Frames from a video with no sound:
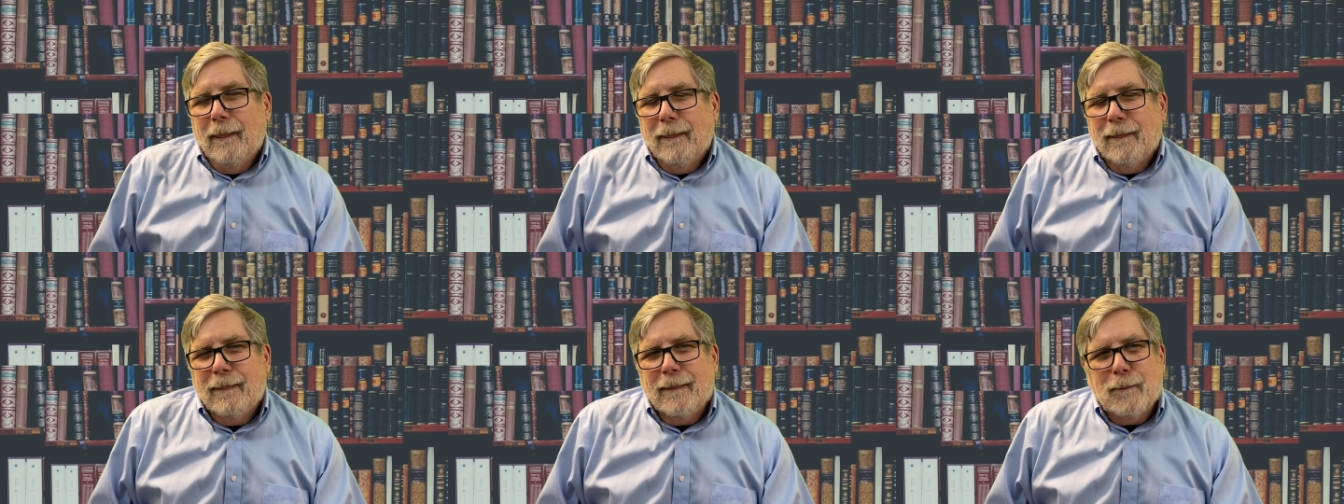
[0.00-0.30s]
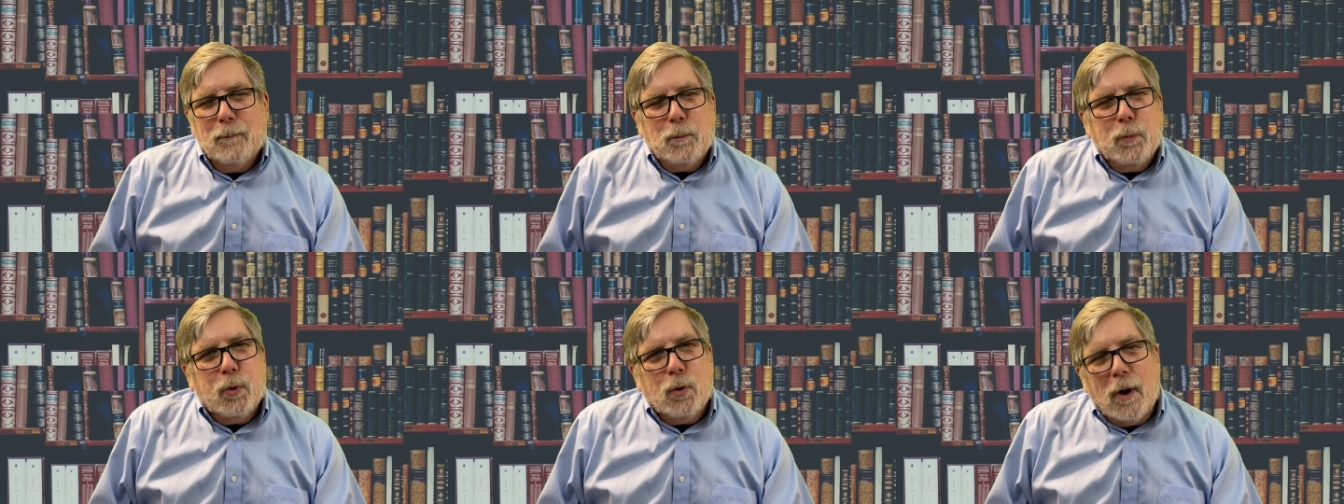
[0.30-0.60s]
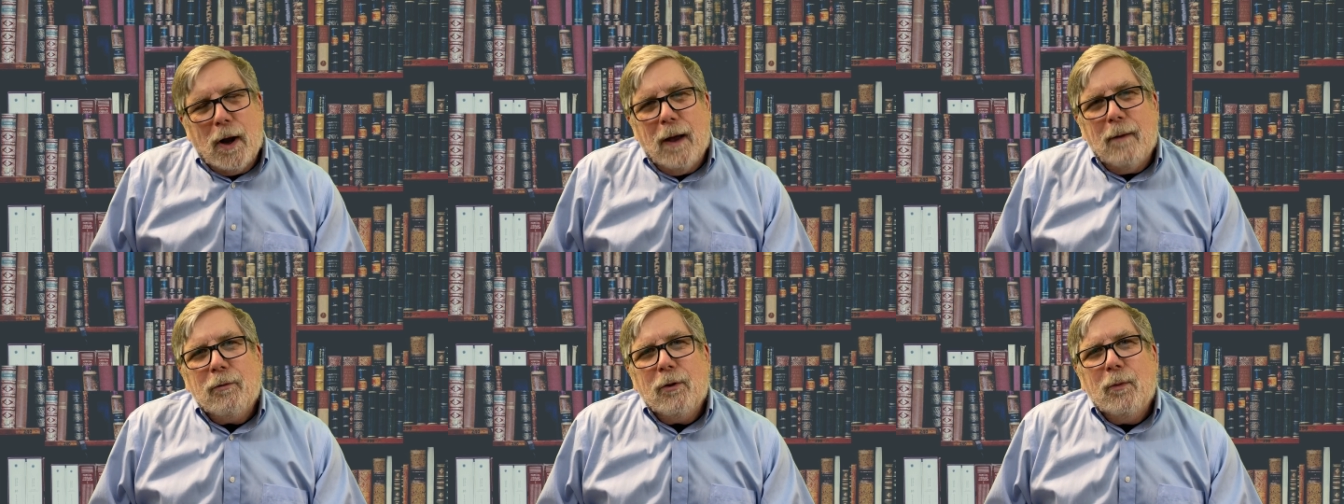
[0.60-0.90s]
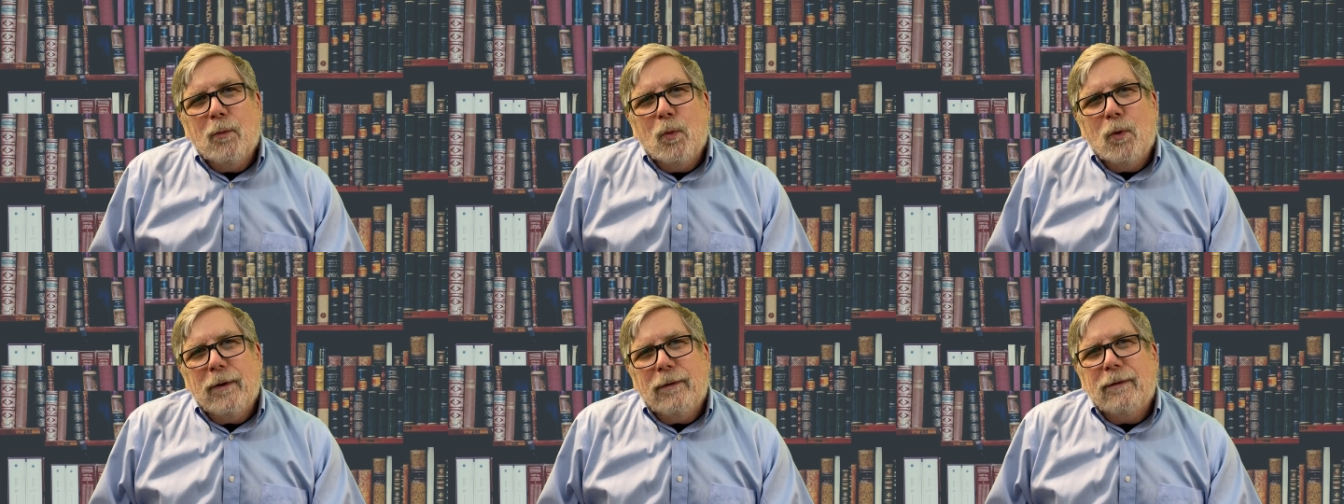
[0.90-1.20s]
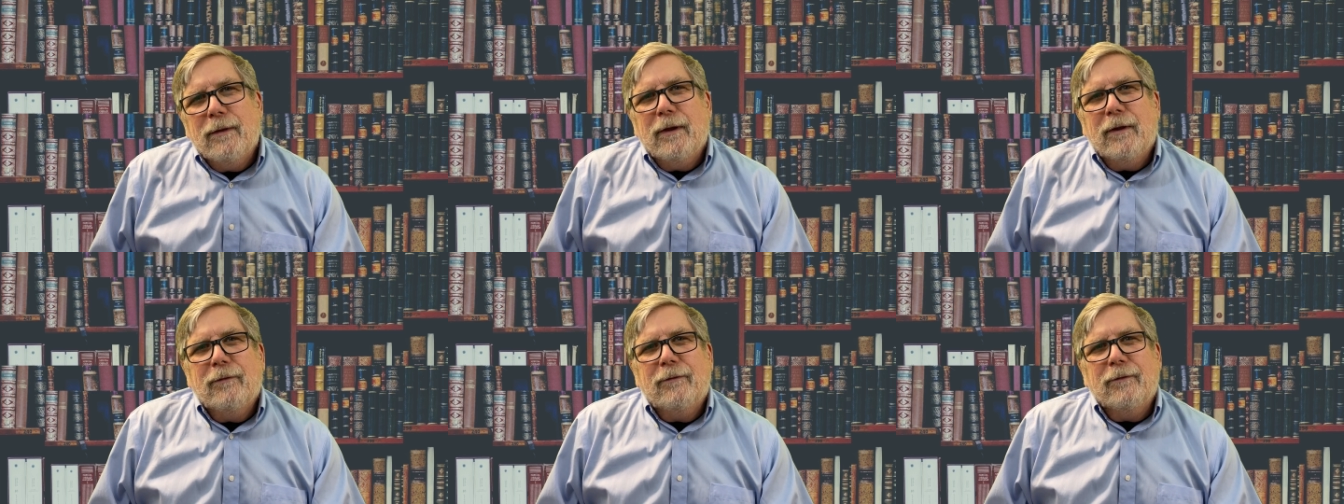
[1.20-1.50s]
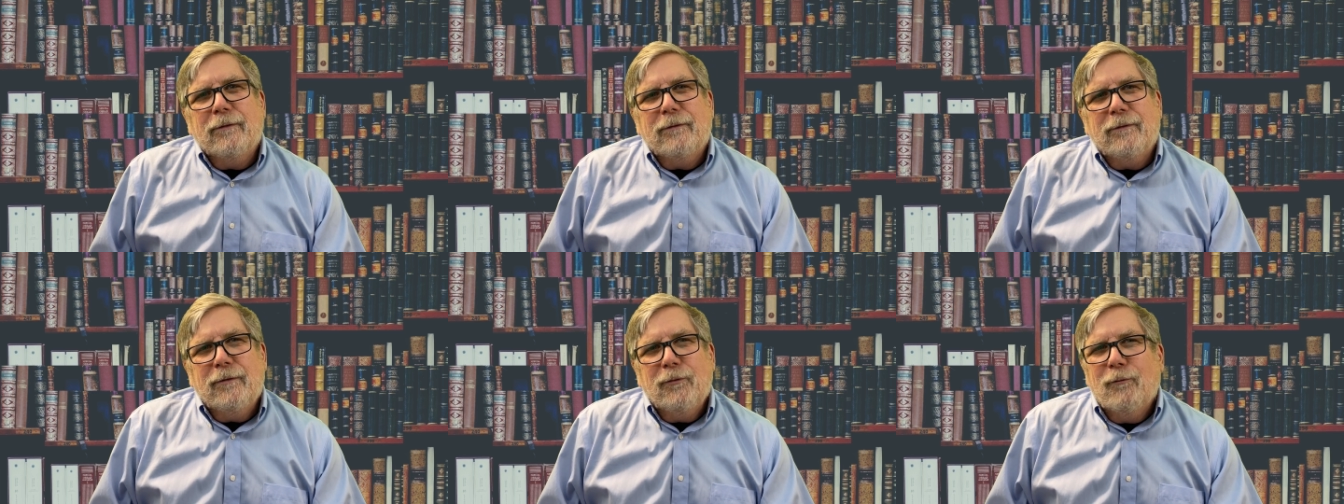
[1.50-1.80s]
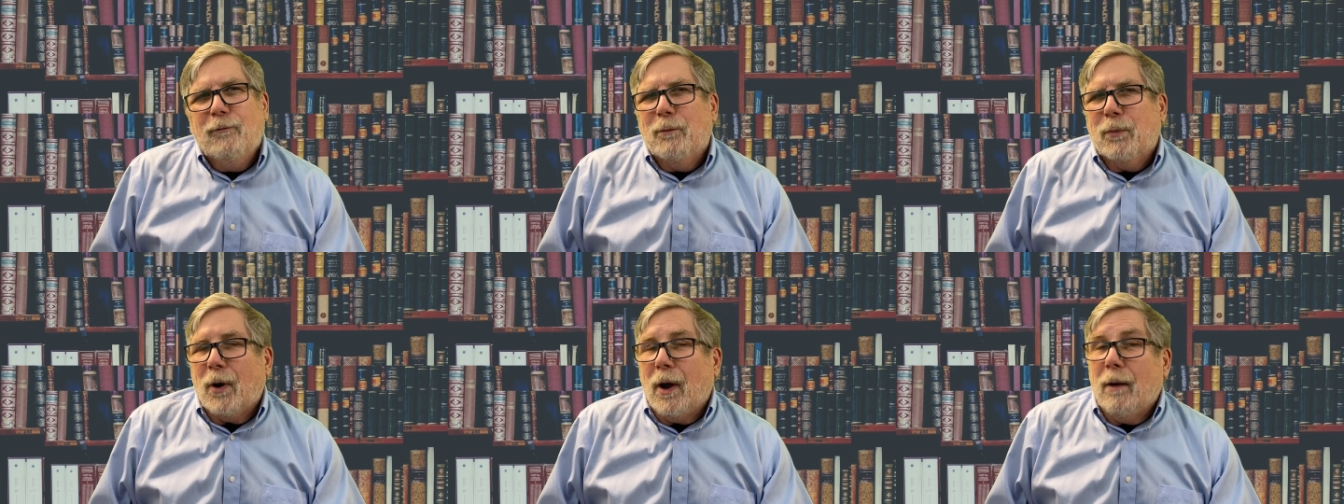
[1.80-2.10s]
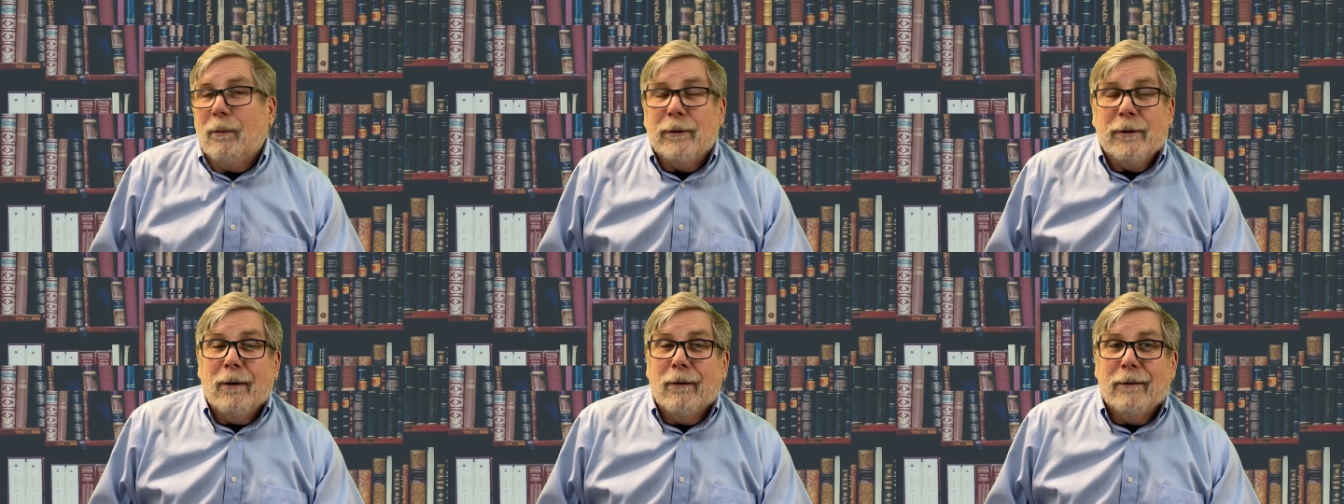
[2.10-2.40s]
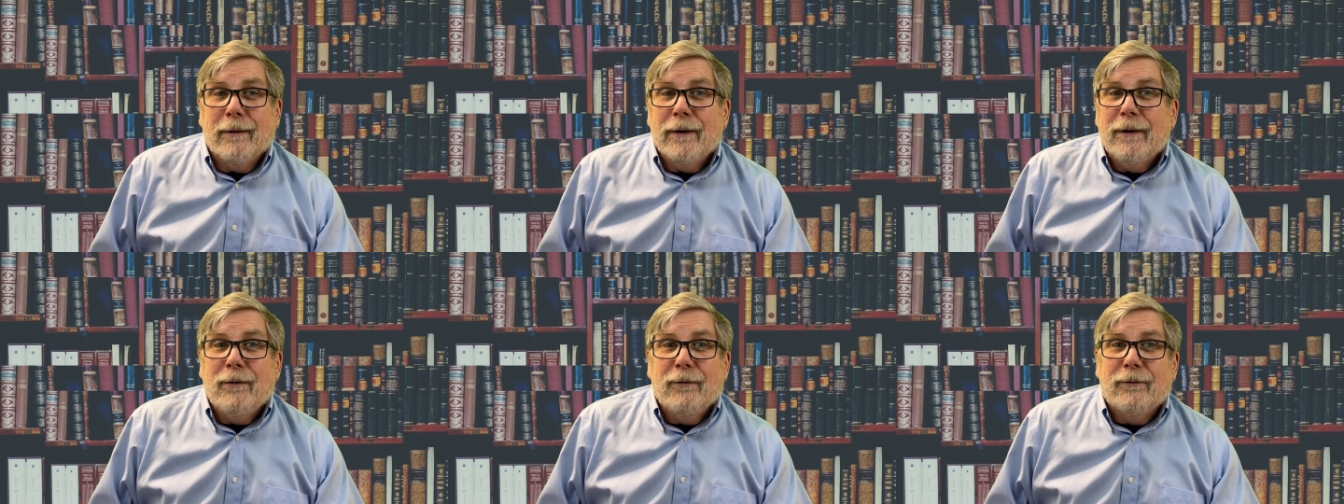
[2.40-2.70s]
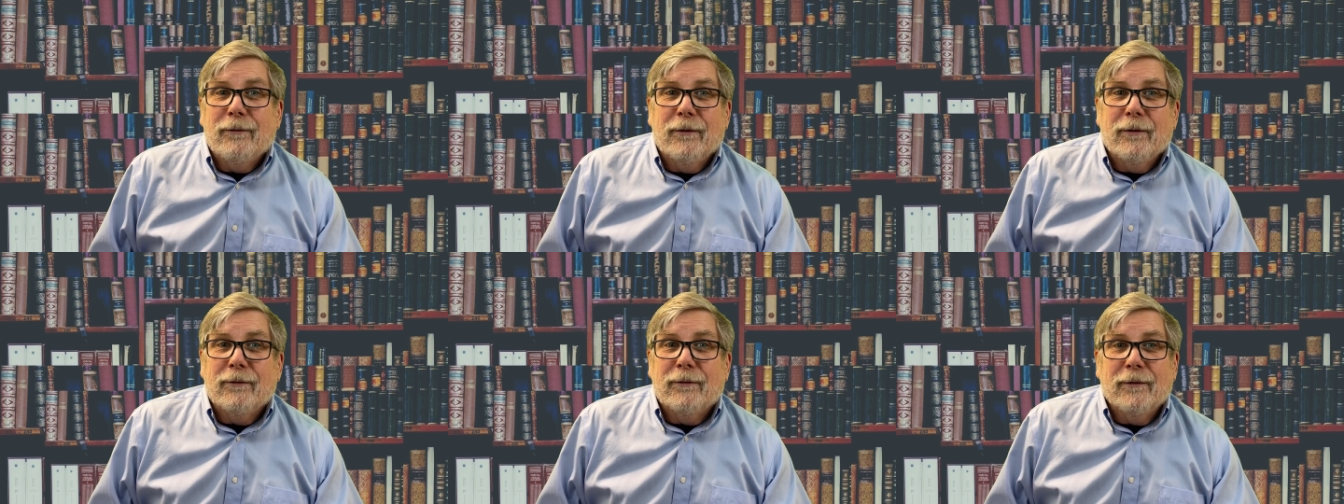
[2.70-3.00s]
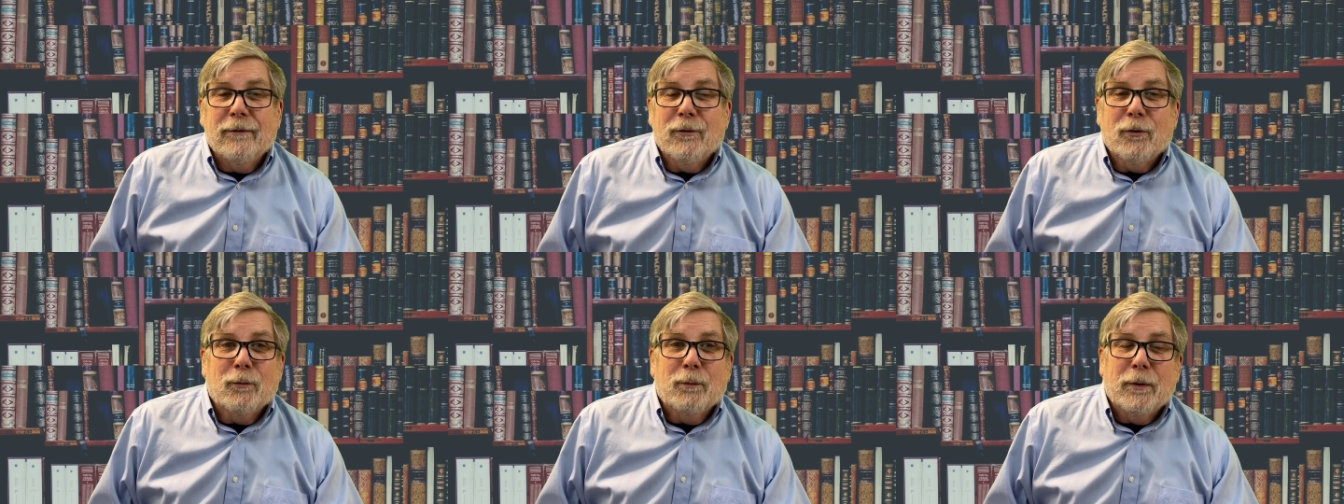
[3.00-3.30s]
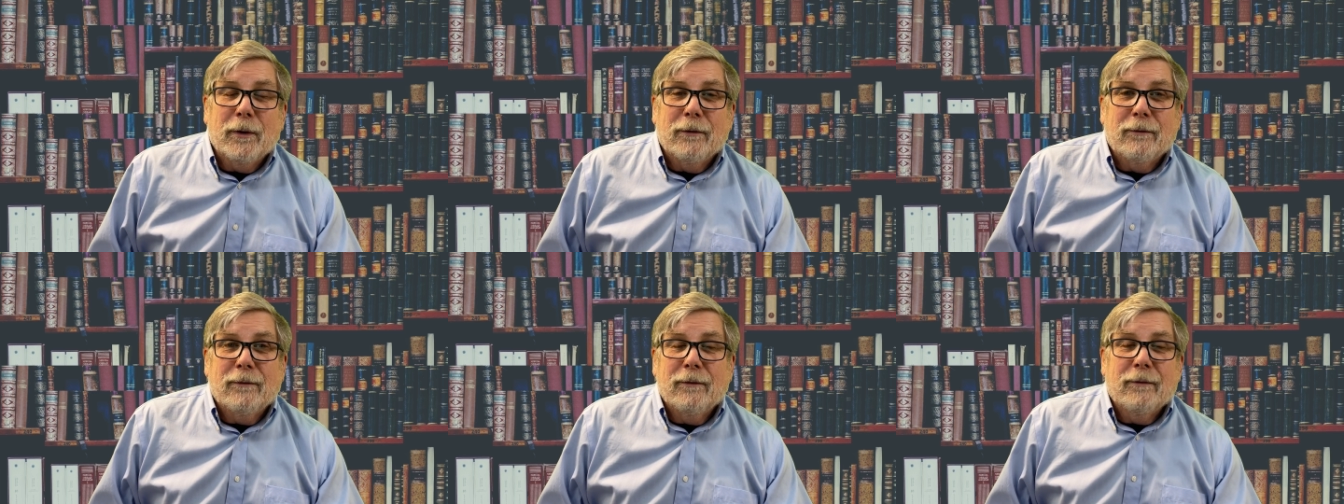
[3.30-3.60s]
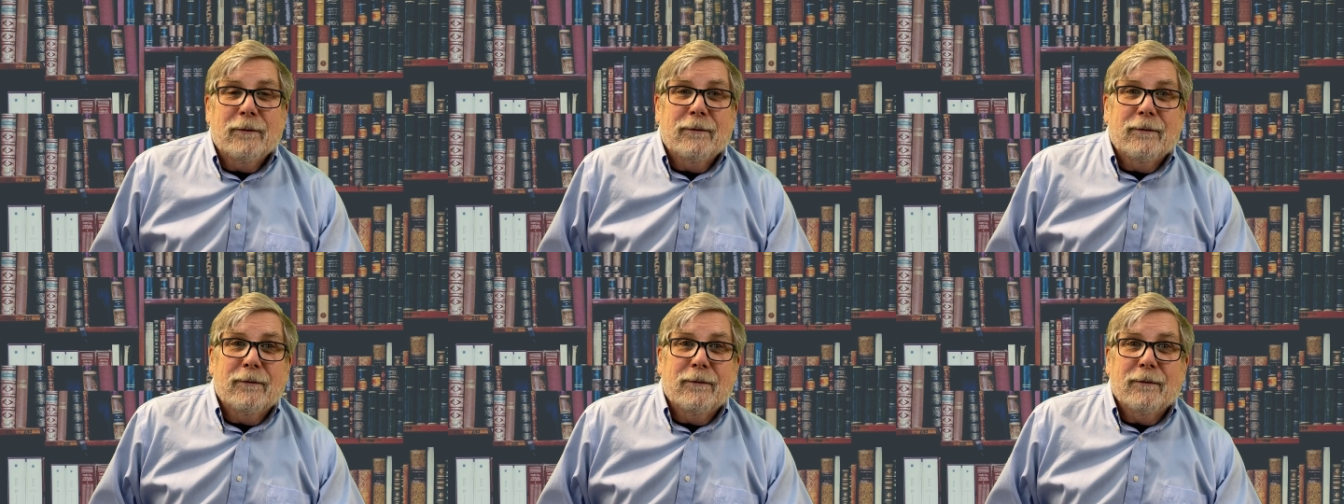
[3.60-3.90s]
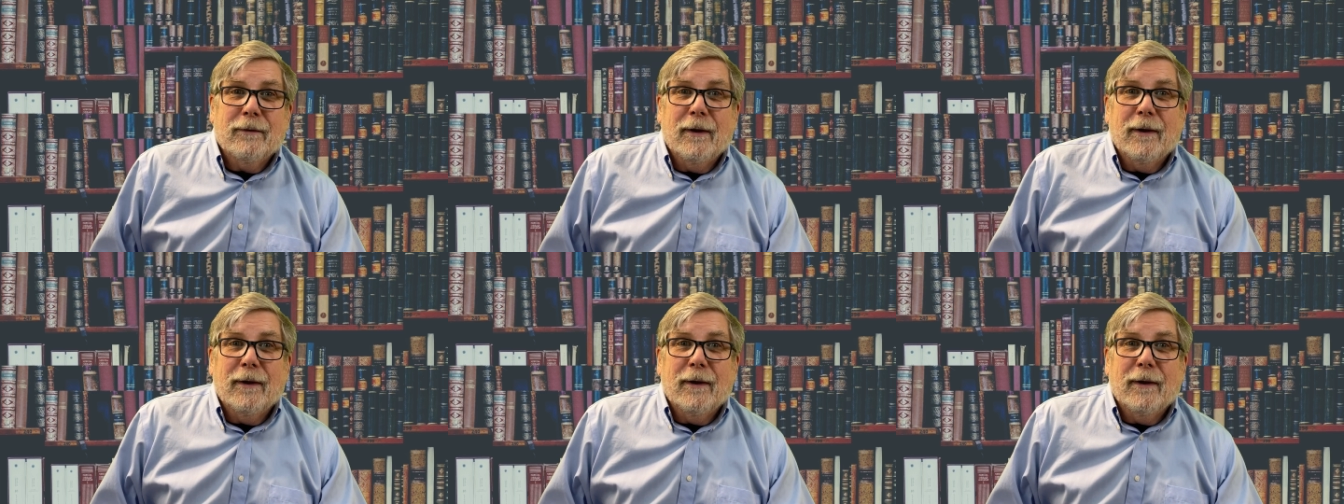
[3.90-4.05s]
the problem with this is you've probably already used this in your business.